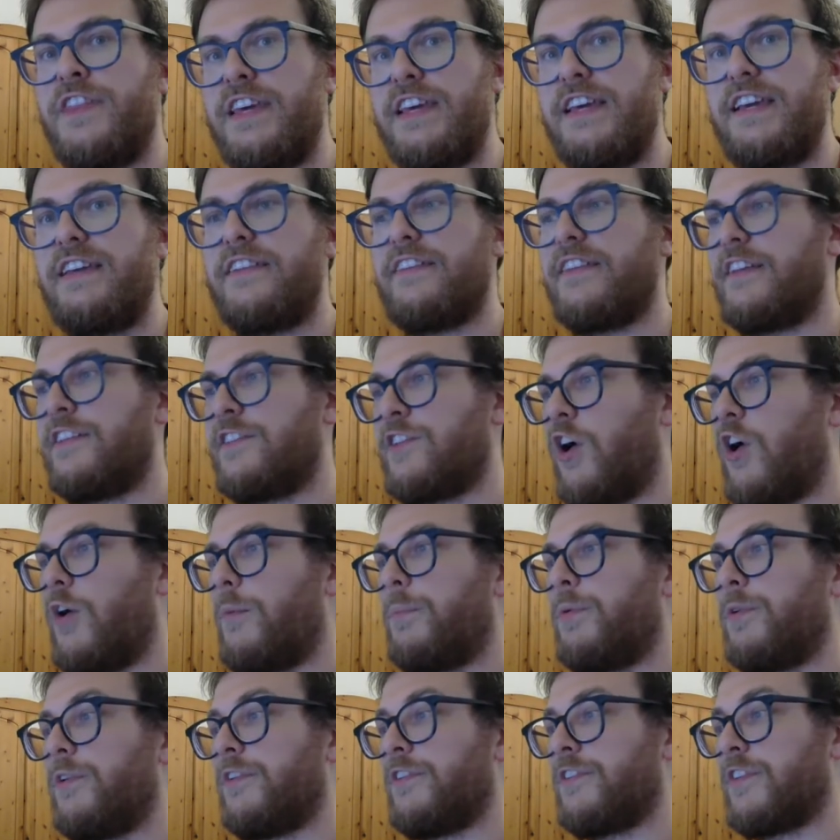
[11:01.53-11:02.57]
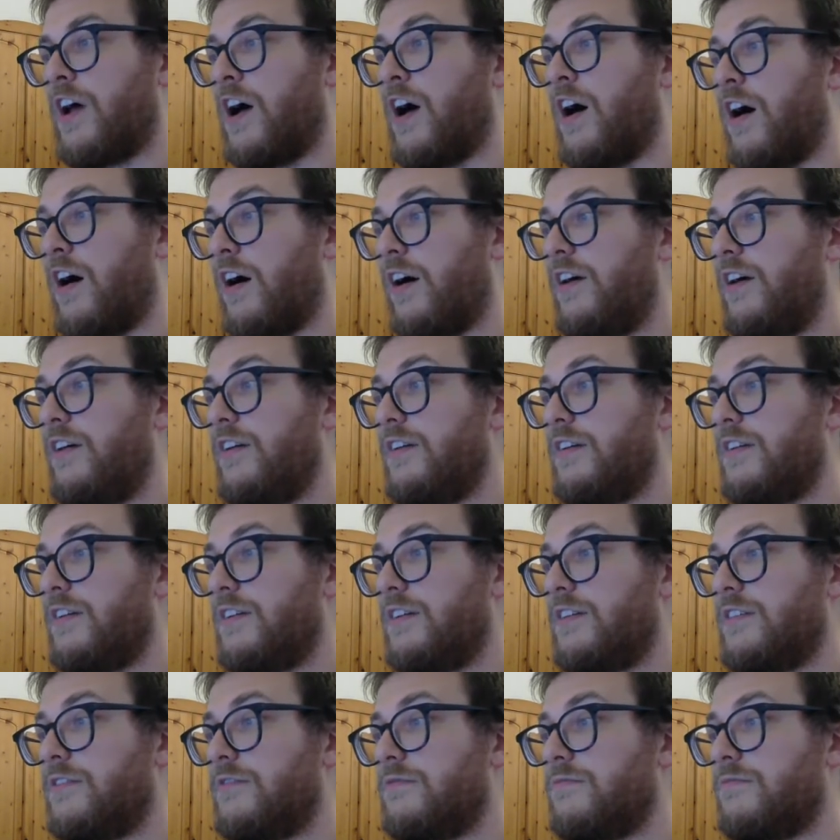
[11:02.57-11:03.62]
these examples are,
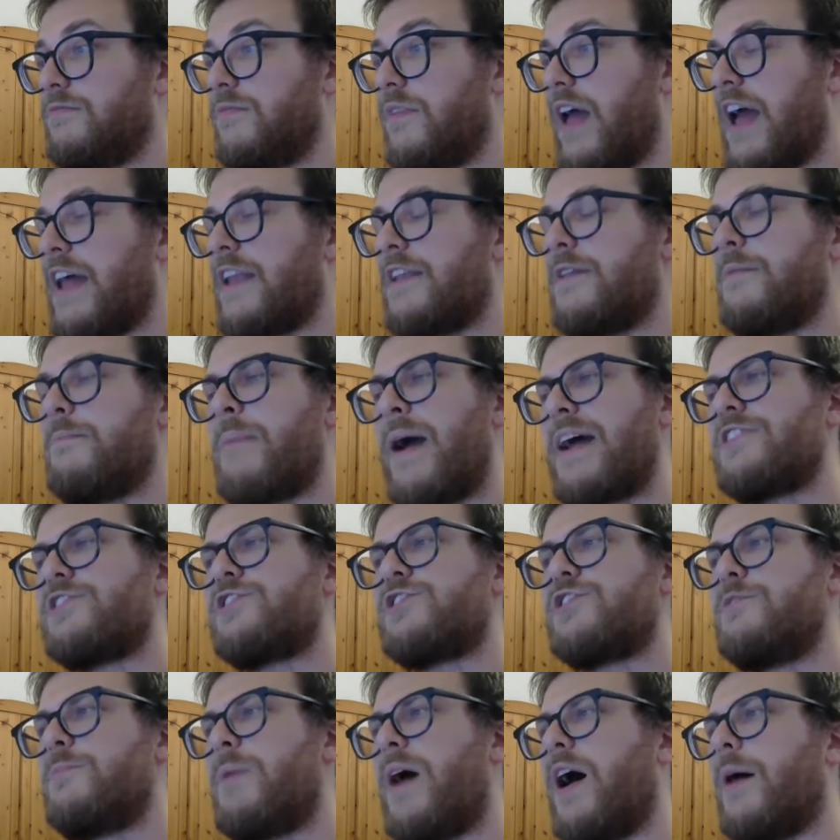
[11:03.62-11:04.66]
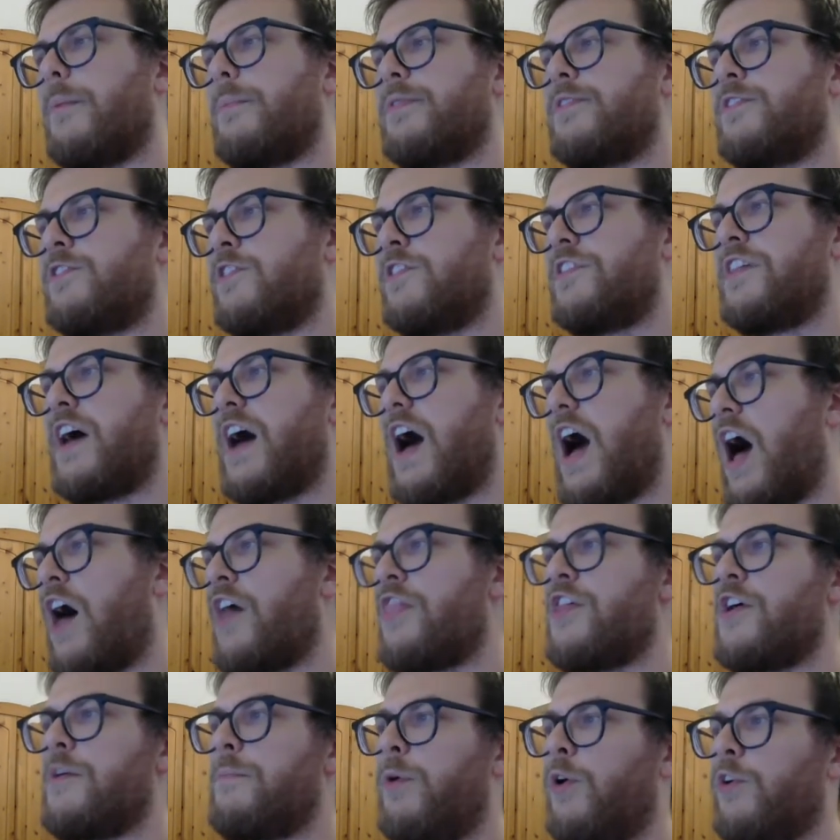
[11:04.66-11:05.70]
and match them up to the
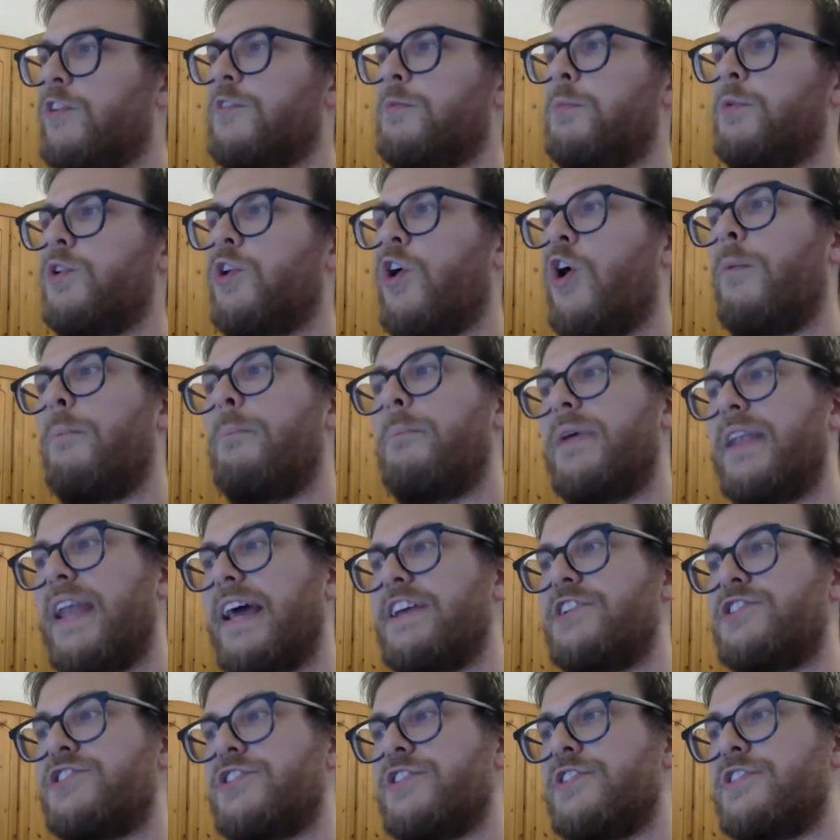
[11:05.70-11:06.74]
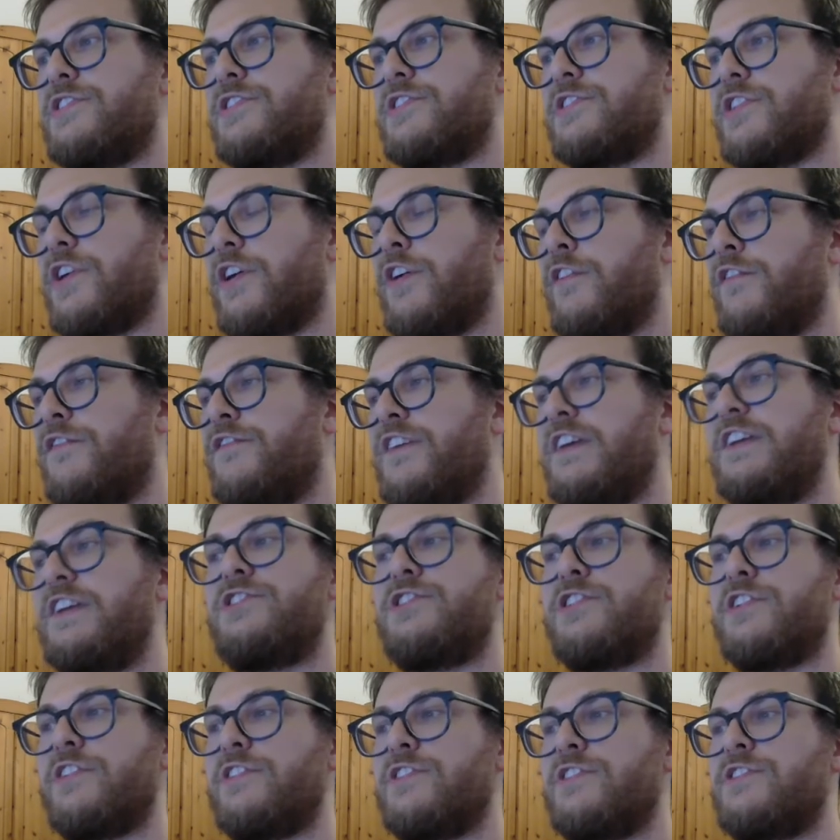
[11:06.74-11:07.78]
other possible combinations of
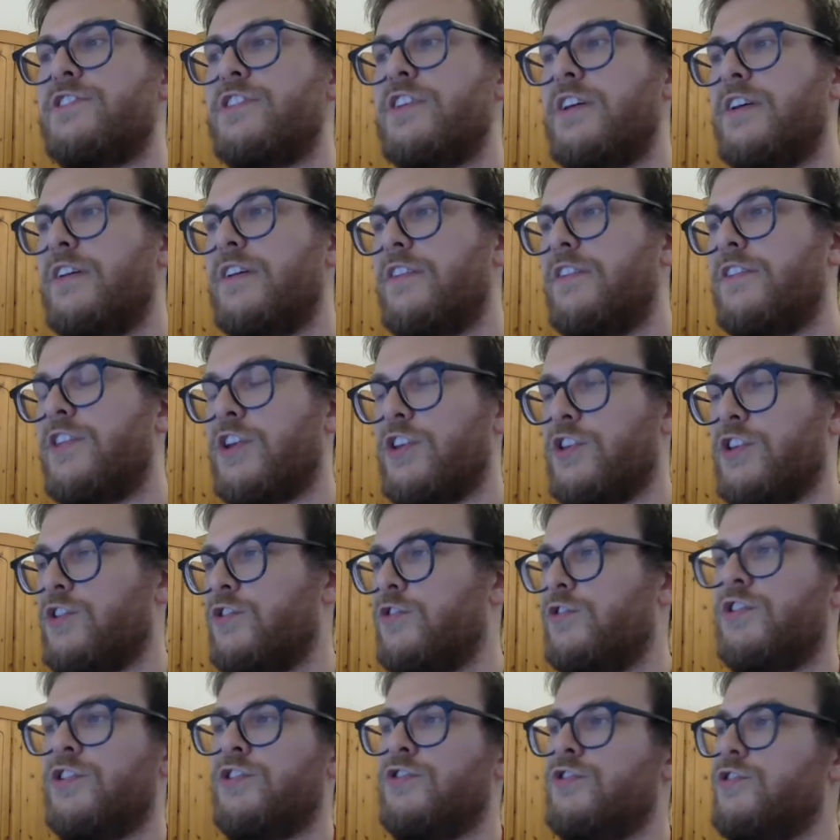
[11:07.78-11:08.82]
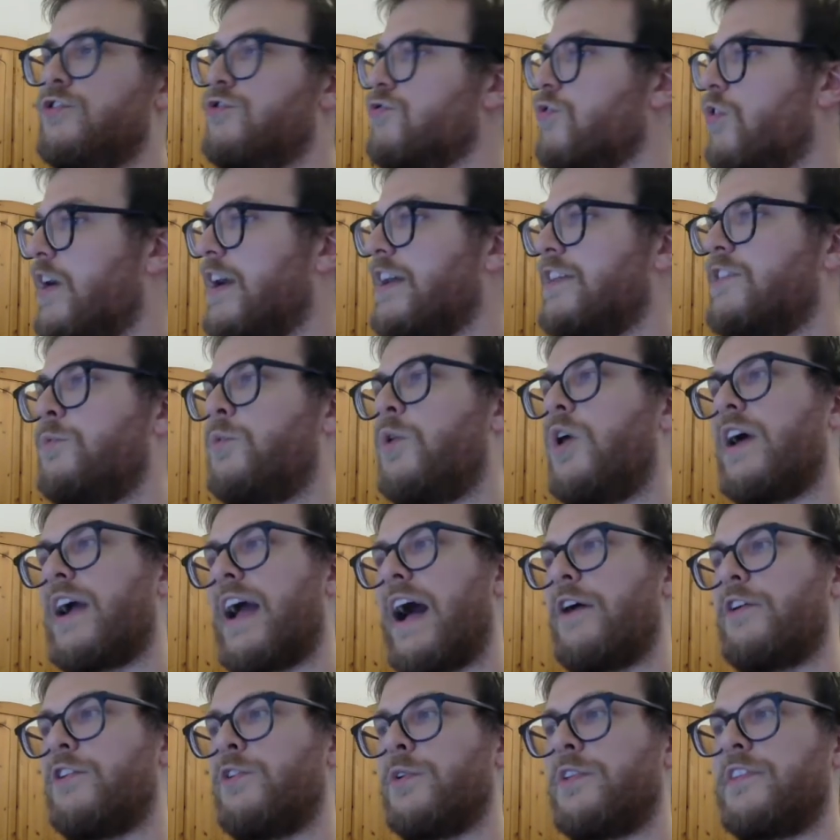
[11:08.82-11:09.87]
features that you can try to work
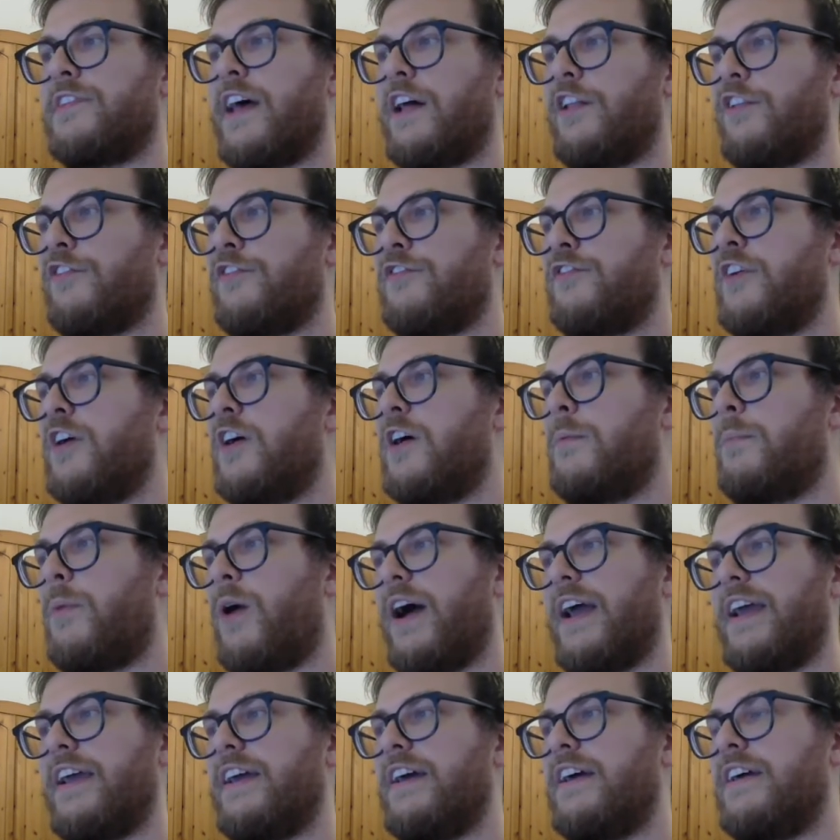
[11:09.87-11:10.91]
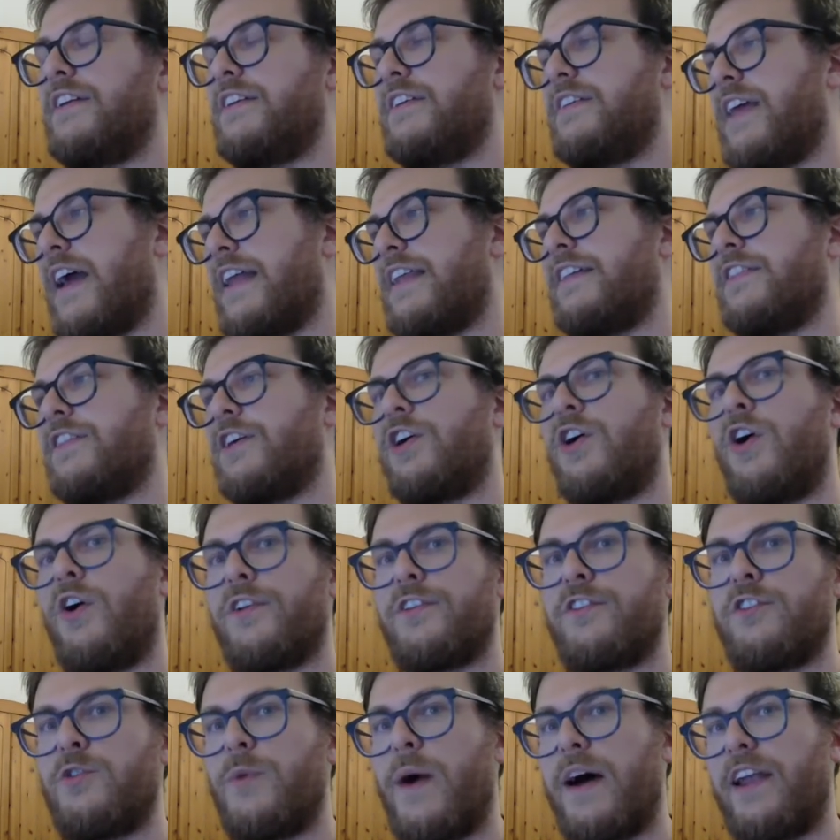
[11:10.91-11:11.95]
out yourself by getting the
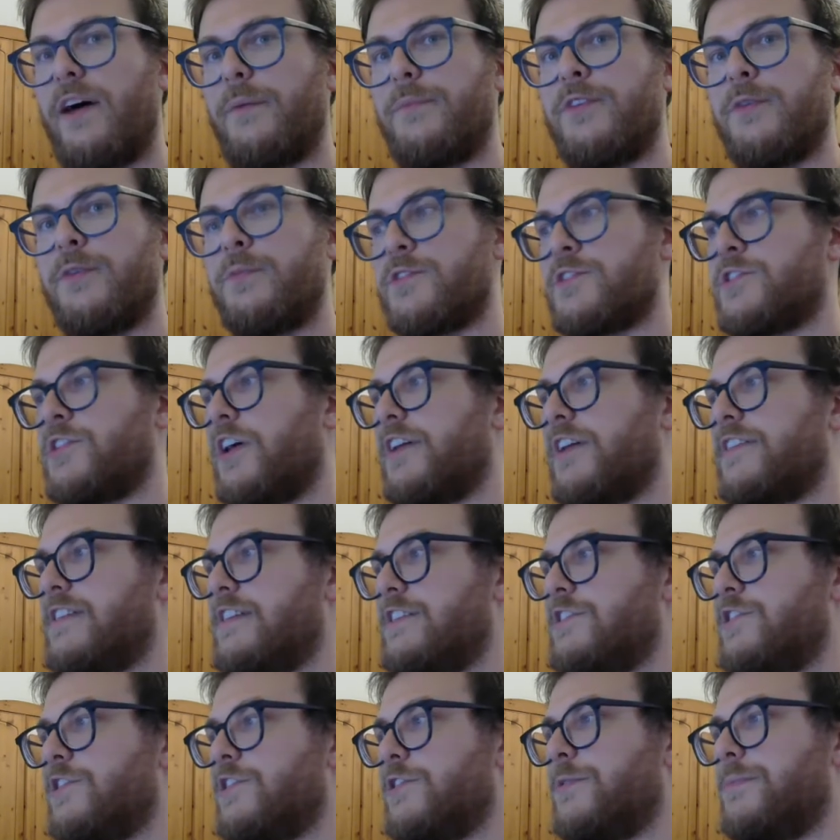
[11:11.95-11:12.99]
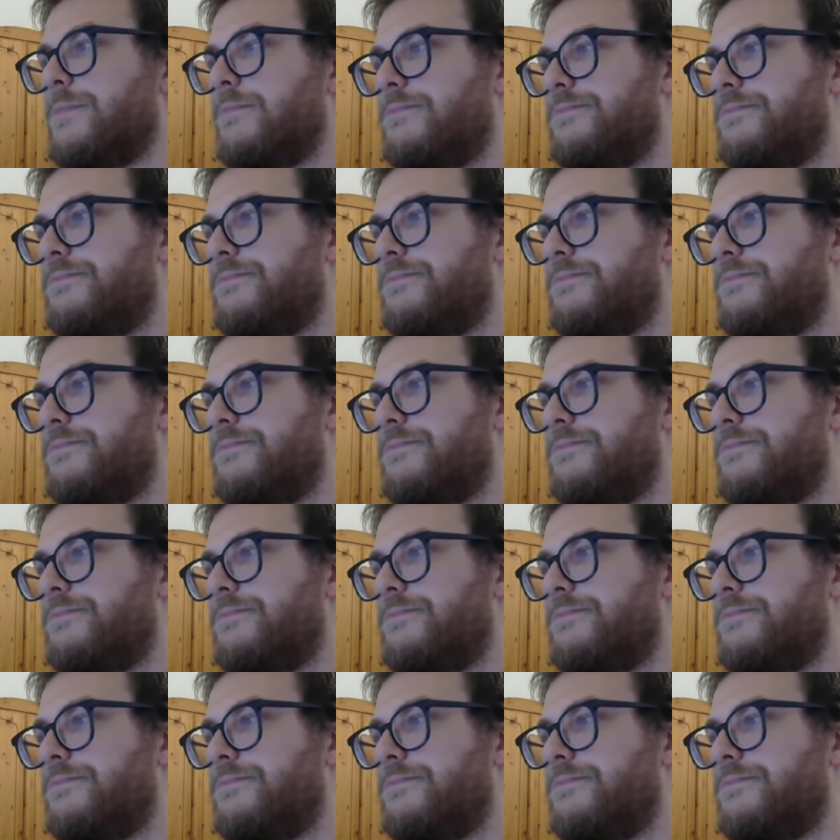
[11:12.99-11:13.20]
cost to add up to precisely 2.